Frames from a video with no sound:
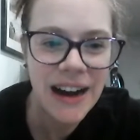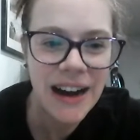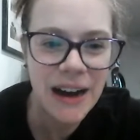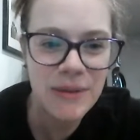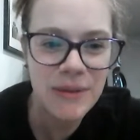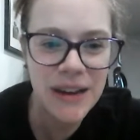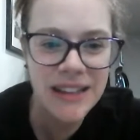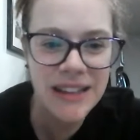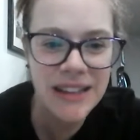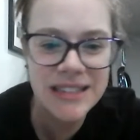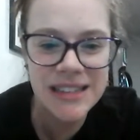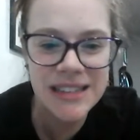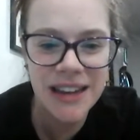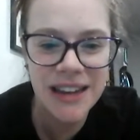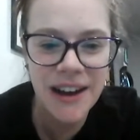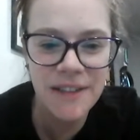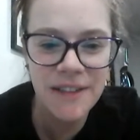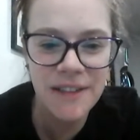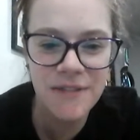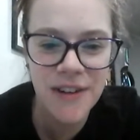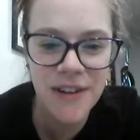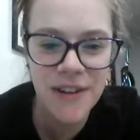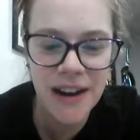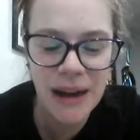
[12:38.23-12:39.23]
We can stay
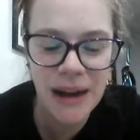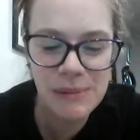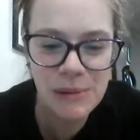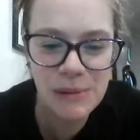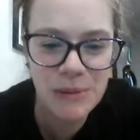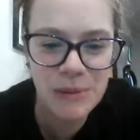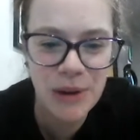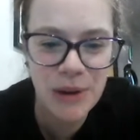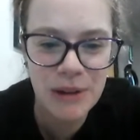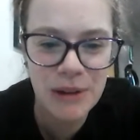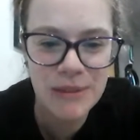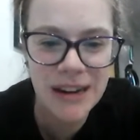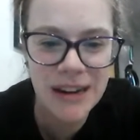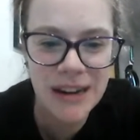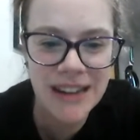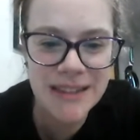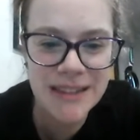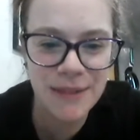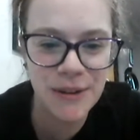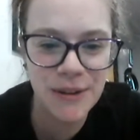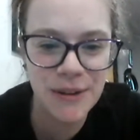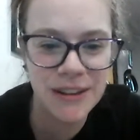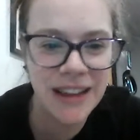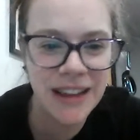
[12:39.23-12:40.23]
on for a couple more minutes
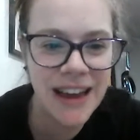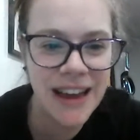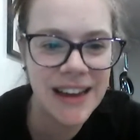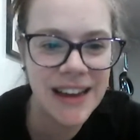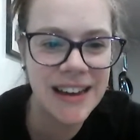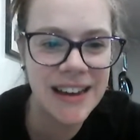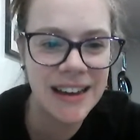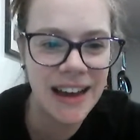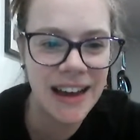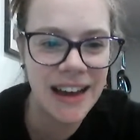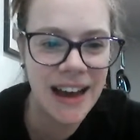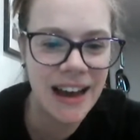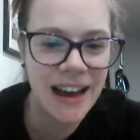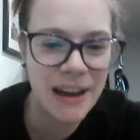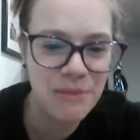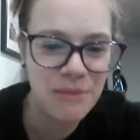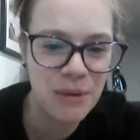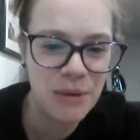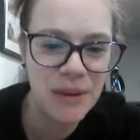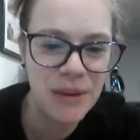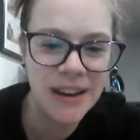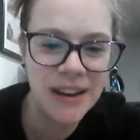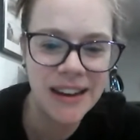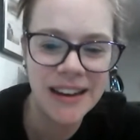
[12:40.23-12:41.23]
if you'd like,
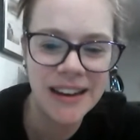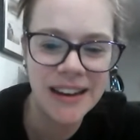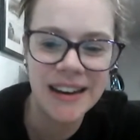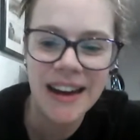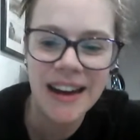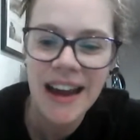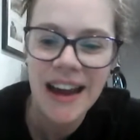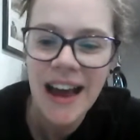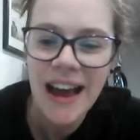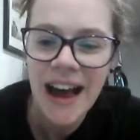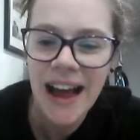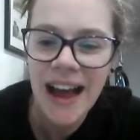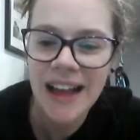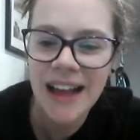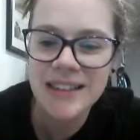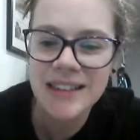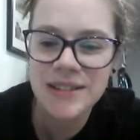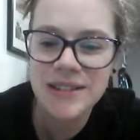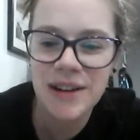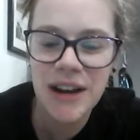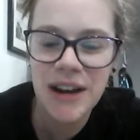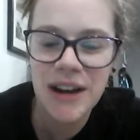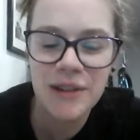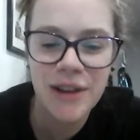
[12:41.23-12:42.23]
and we can
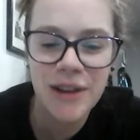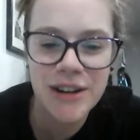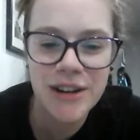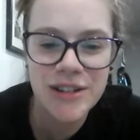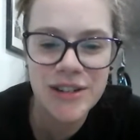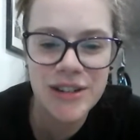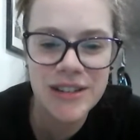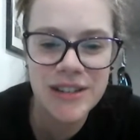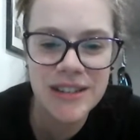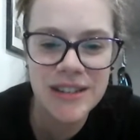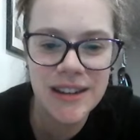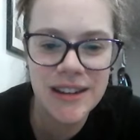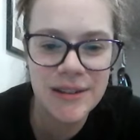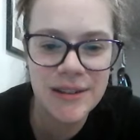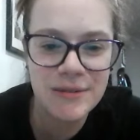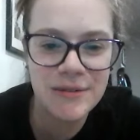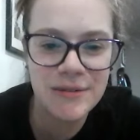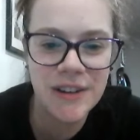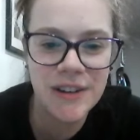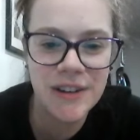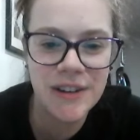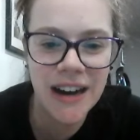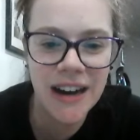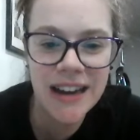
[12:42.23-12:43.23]
answer any questions that
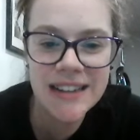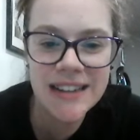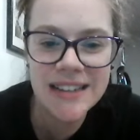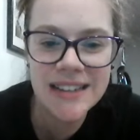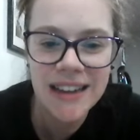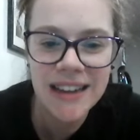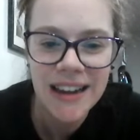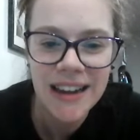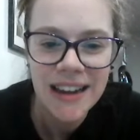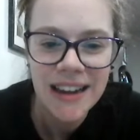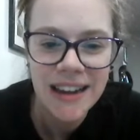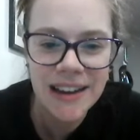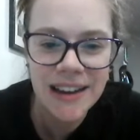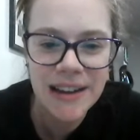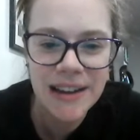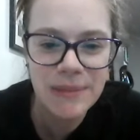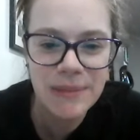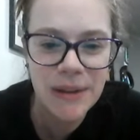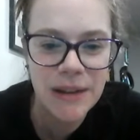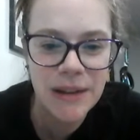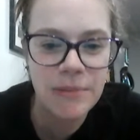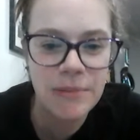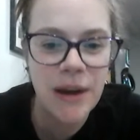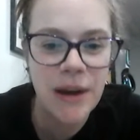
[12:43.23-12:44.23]
you've got. It could
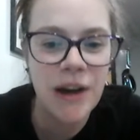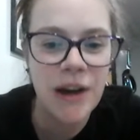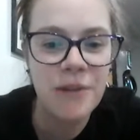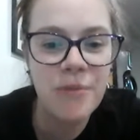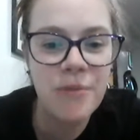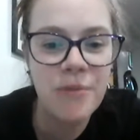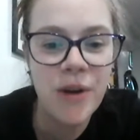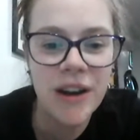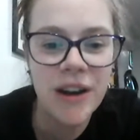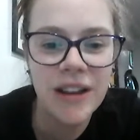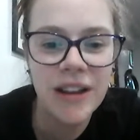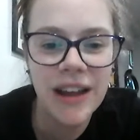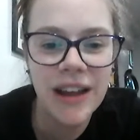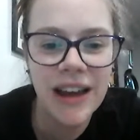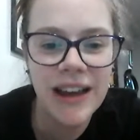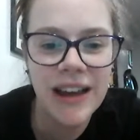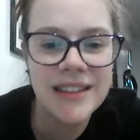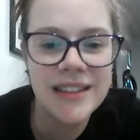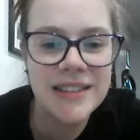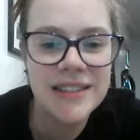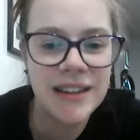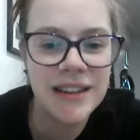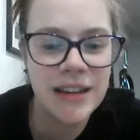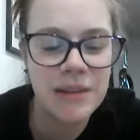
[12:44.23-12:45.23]
be about
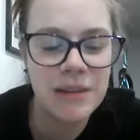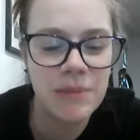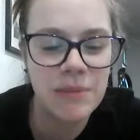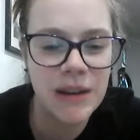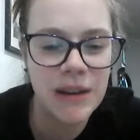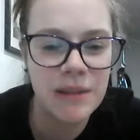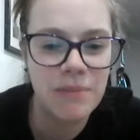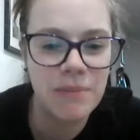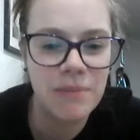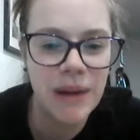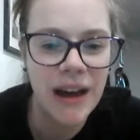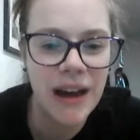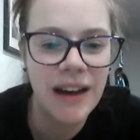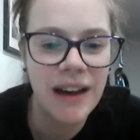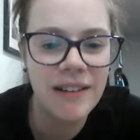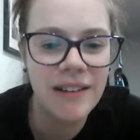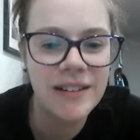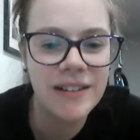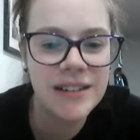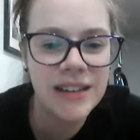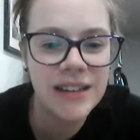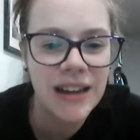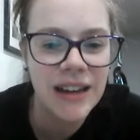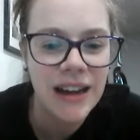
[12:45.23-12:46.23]
Moorelands. It could be
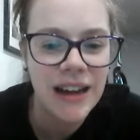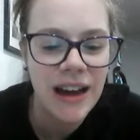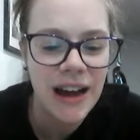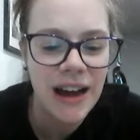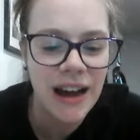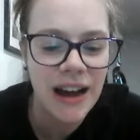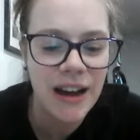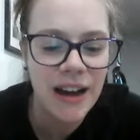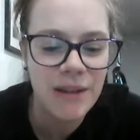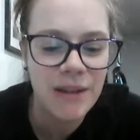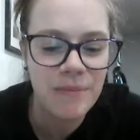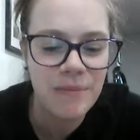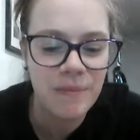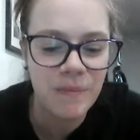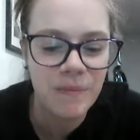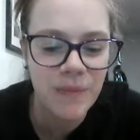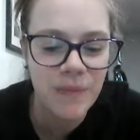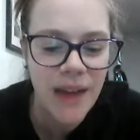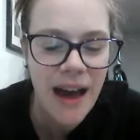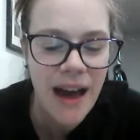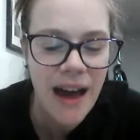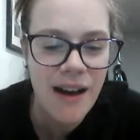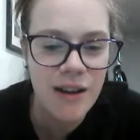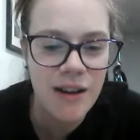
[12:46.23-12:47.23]
about
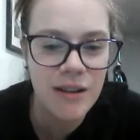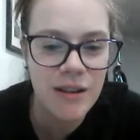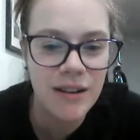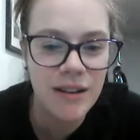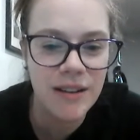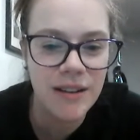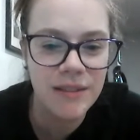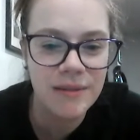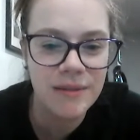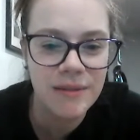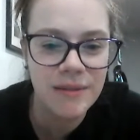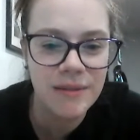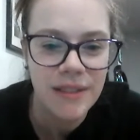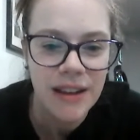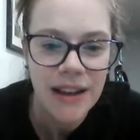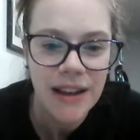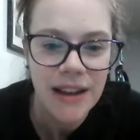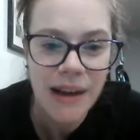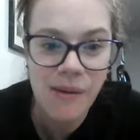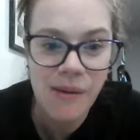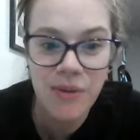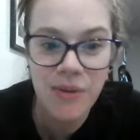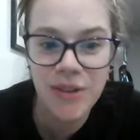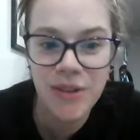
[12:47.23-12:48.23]
how to
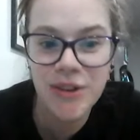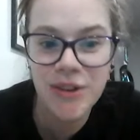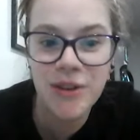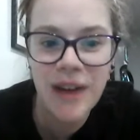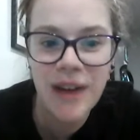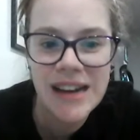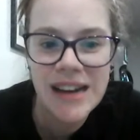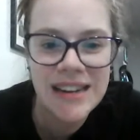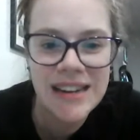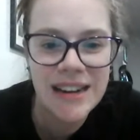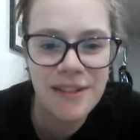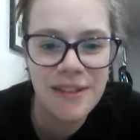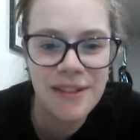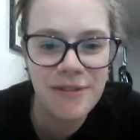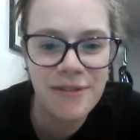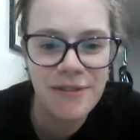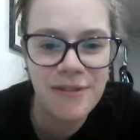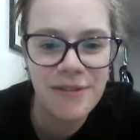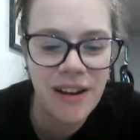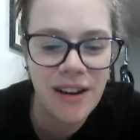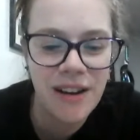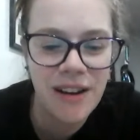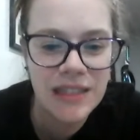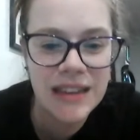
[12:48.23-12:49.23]
come up with a new idea
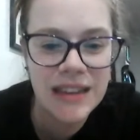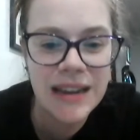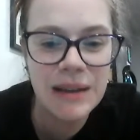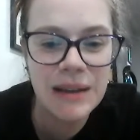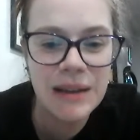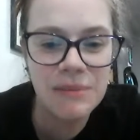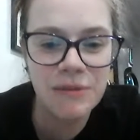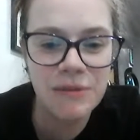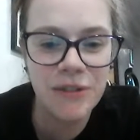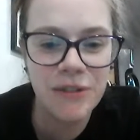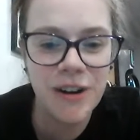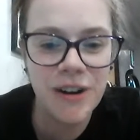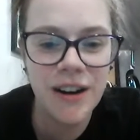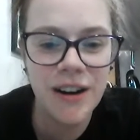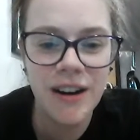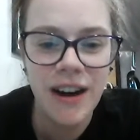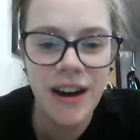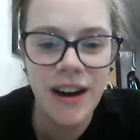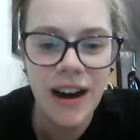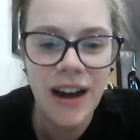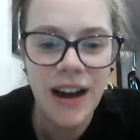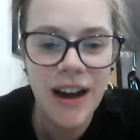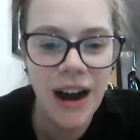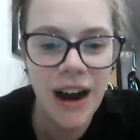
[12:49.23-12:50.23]
for a theme for
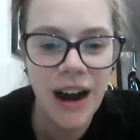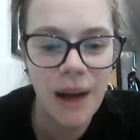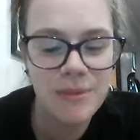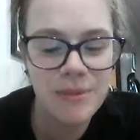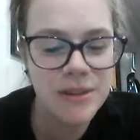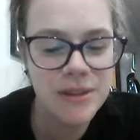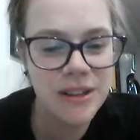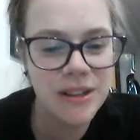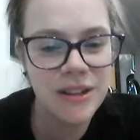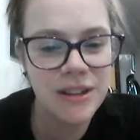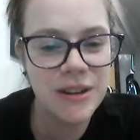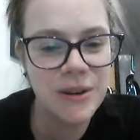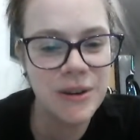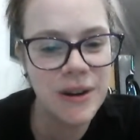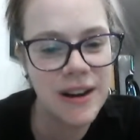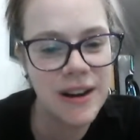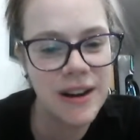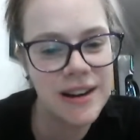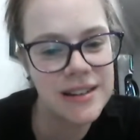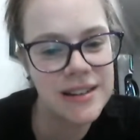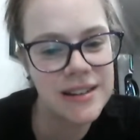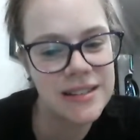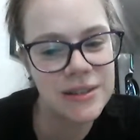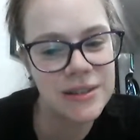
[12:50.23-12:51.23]
an obstacle
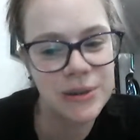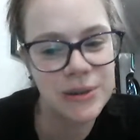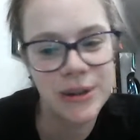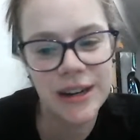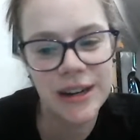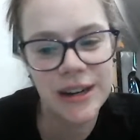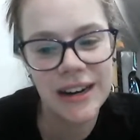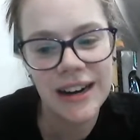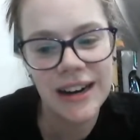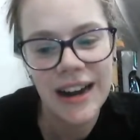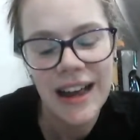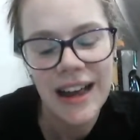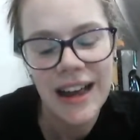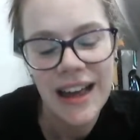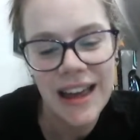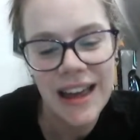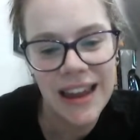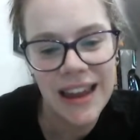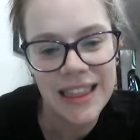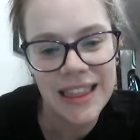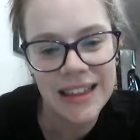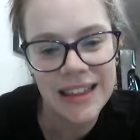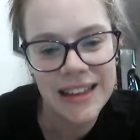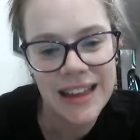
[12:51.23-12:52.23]
course or
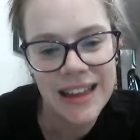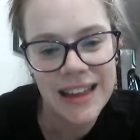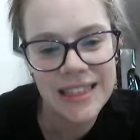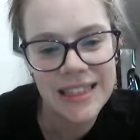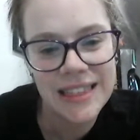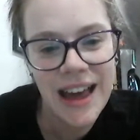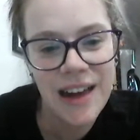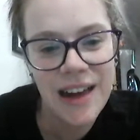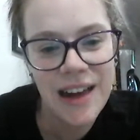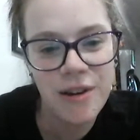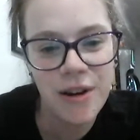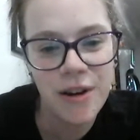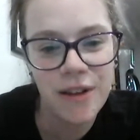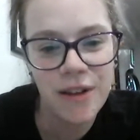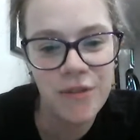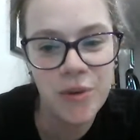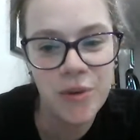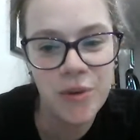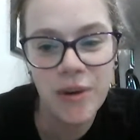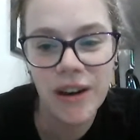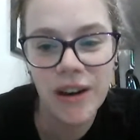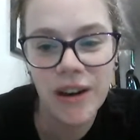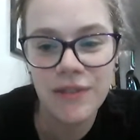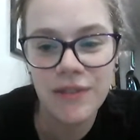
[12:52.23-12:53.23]
anything like that. Or if
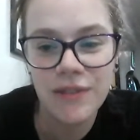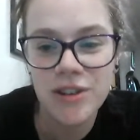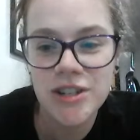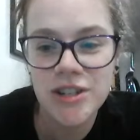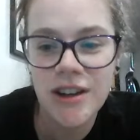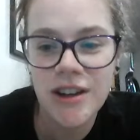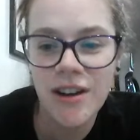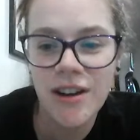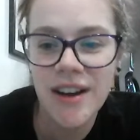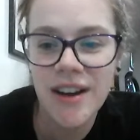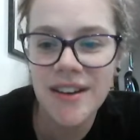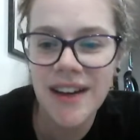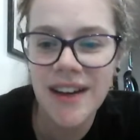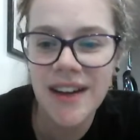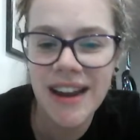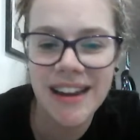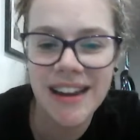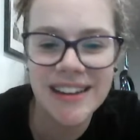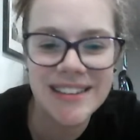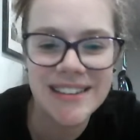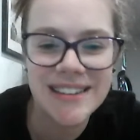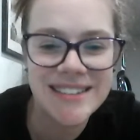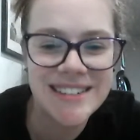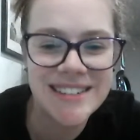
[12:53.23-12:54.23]
you want to give a shout out, I
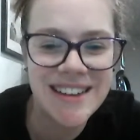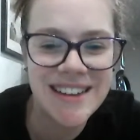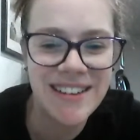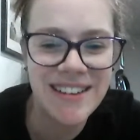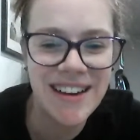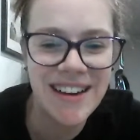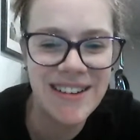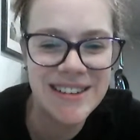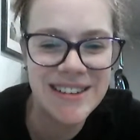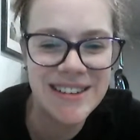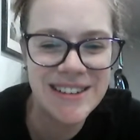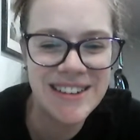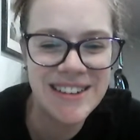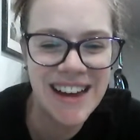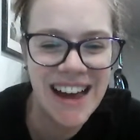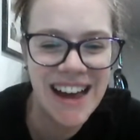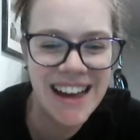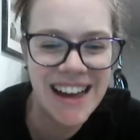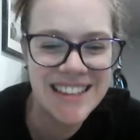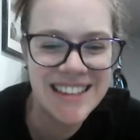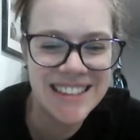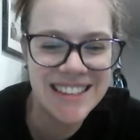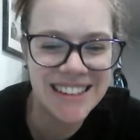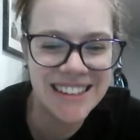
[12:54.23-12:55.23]
can shout out to you
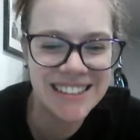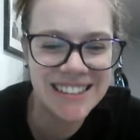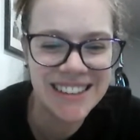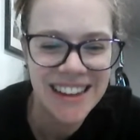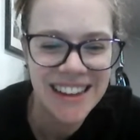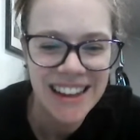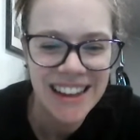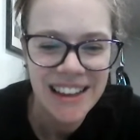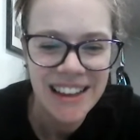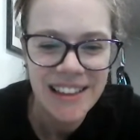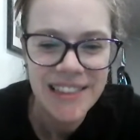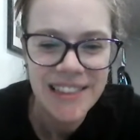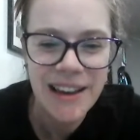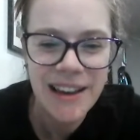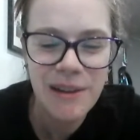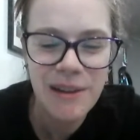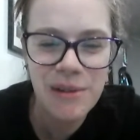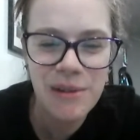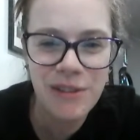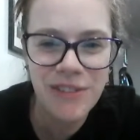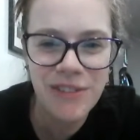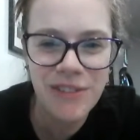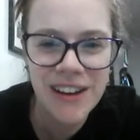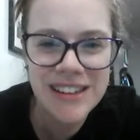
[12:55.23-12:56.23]
guys, and that will
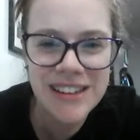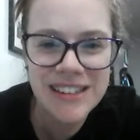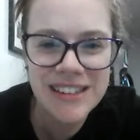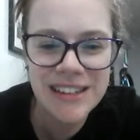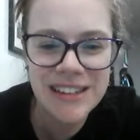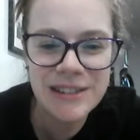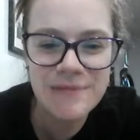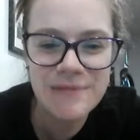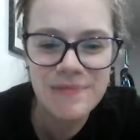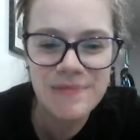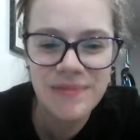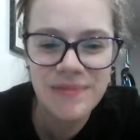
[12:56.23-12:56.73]
be fun too.